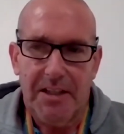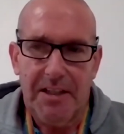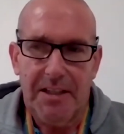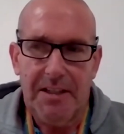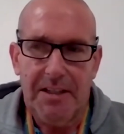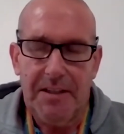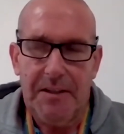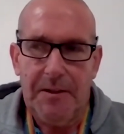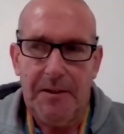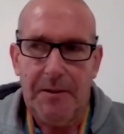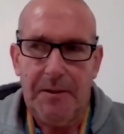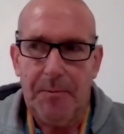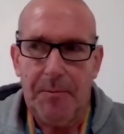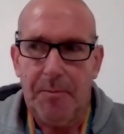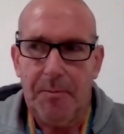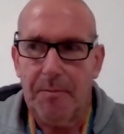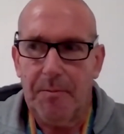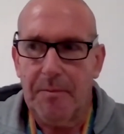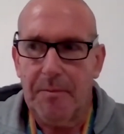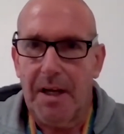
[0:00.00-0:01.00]

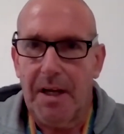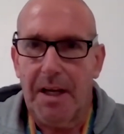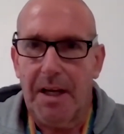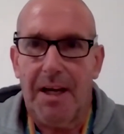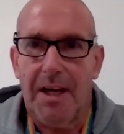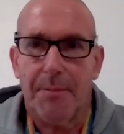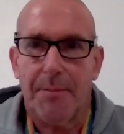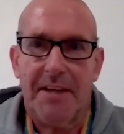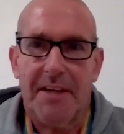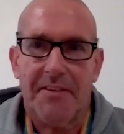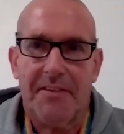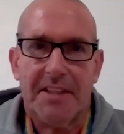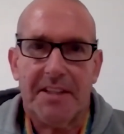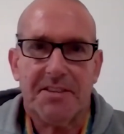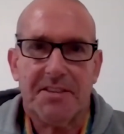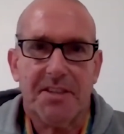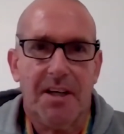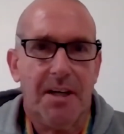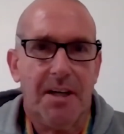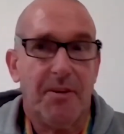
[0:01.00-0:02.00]
Um, I like playing the
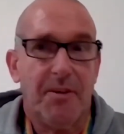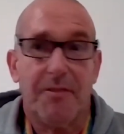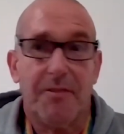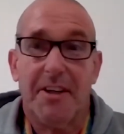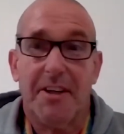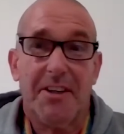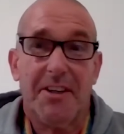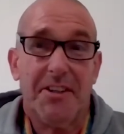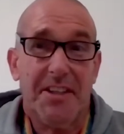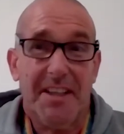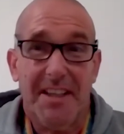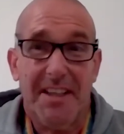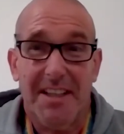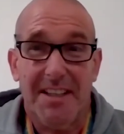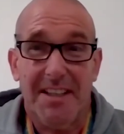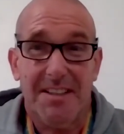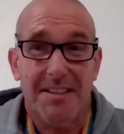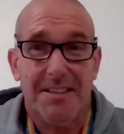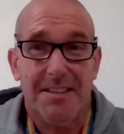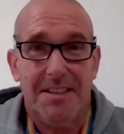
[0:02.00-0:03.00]
guitar. I'm not very good at it.